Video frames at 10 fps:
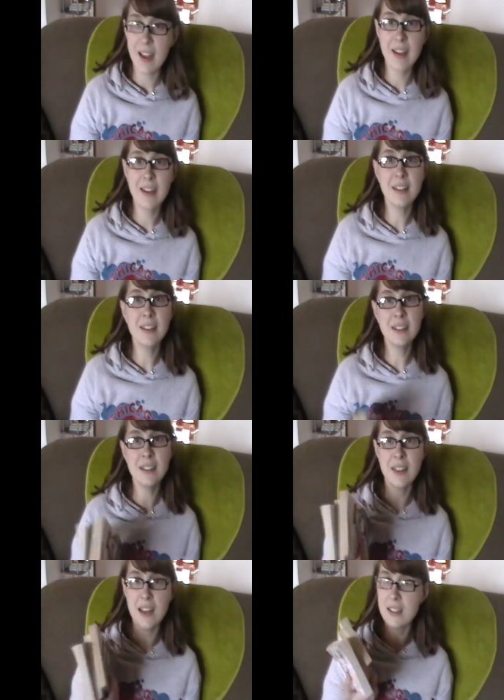
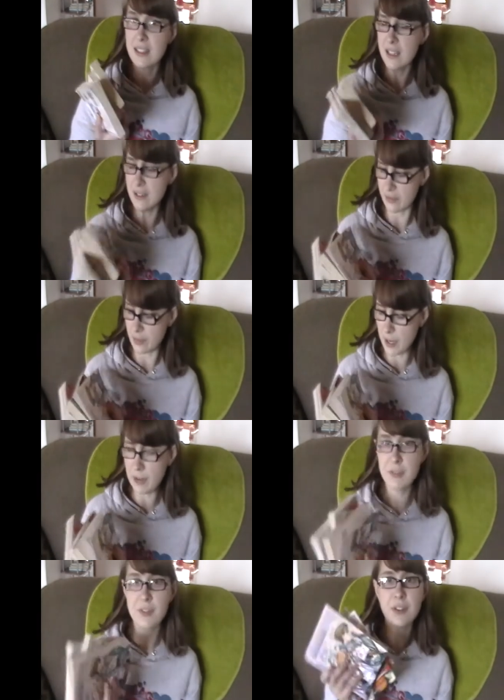And that's it for my
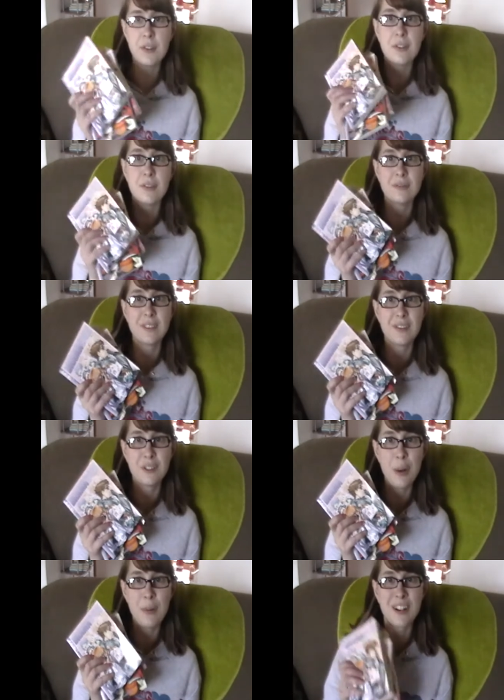review of
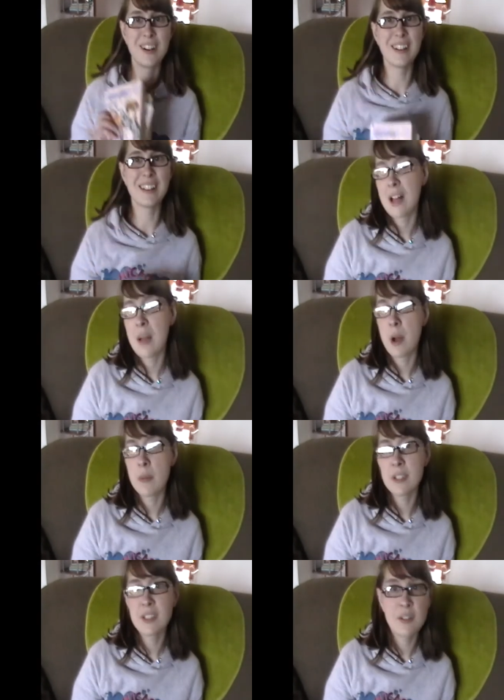Dramacon. I'm
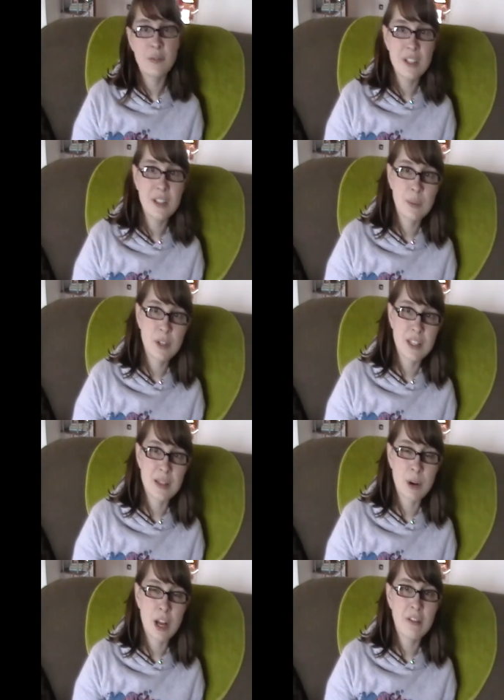almost done reading The Princess
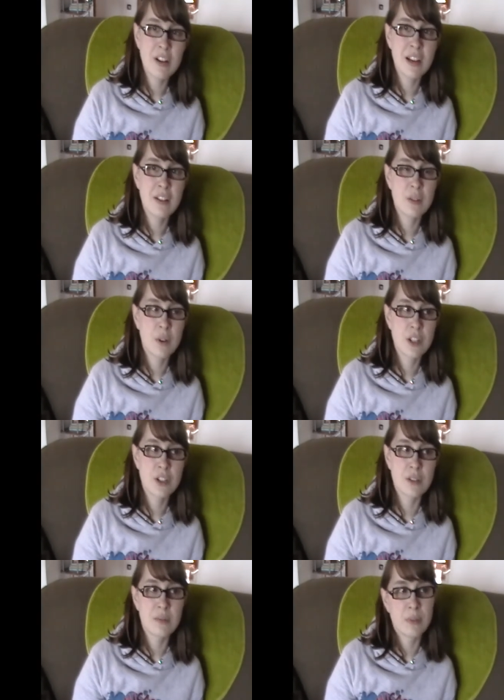Bride right now, so I
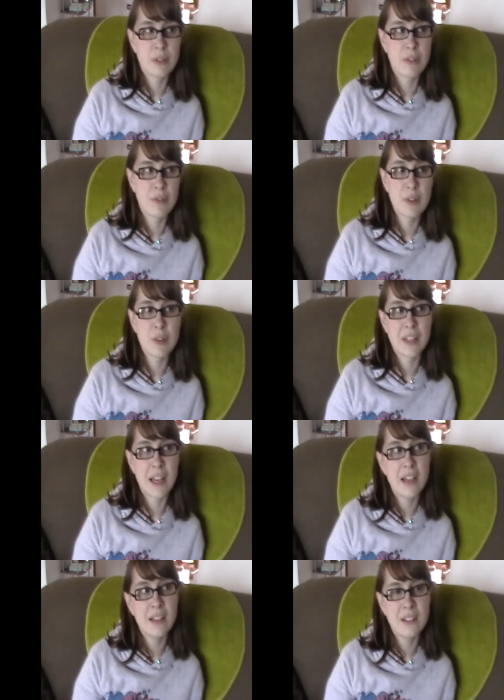should be reviewing
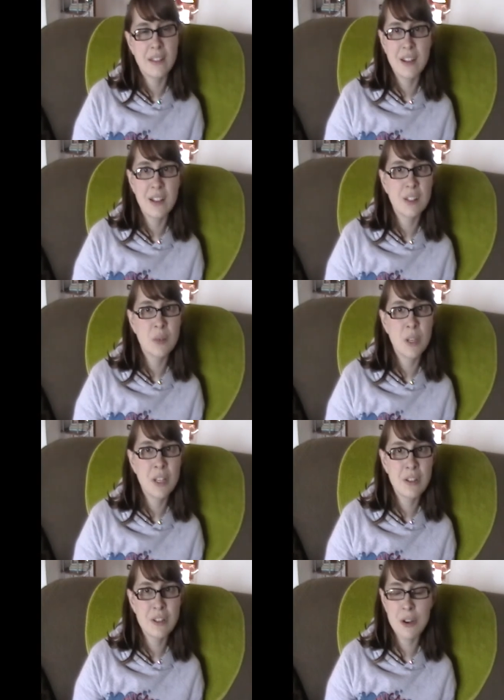that in the next
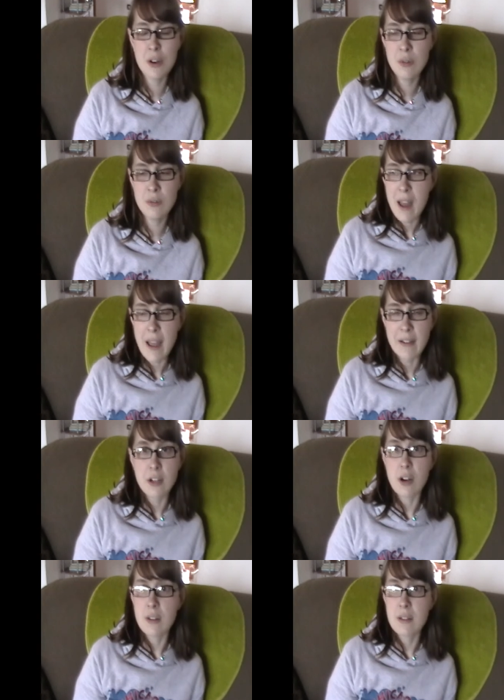week or so. And
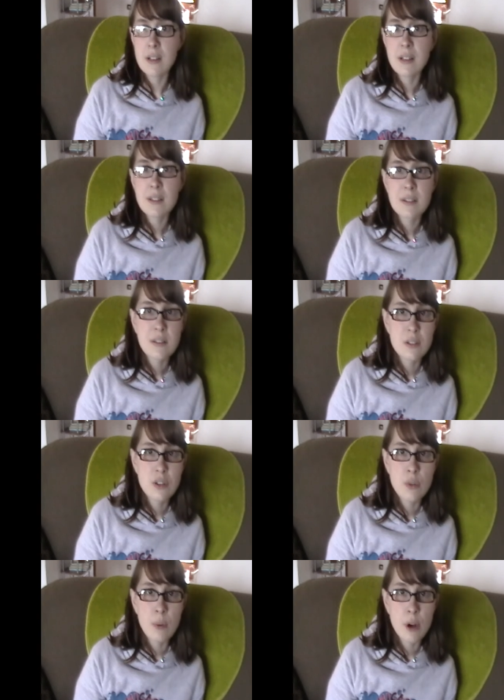Garth Nix's
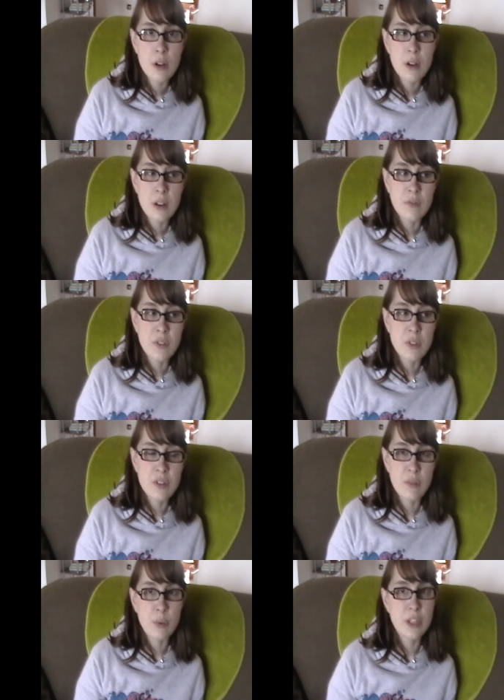new book, A Confusion
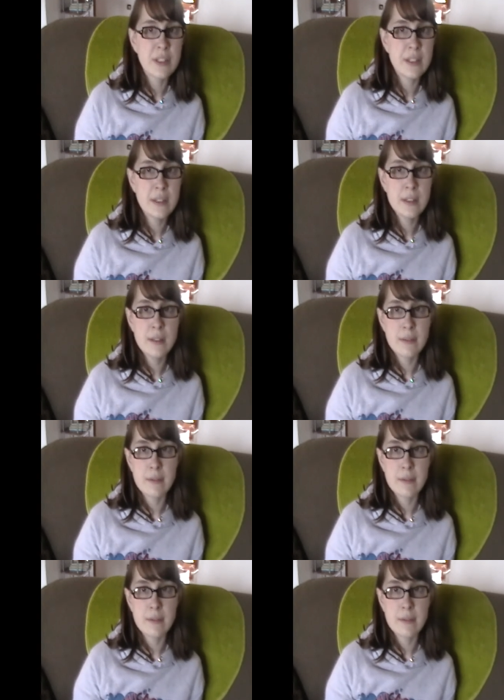of Princes,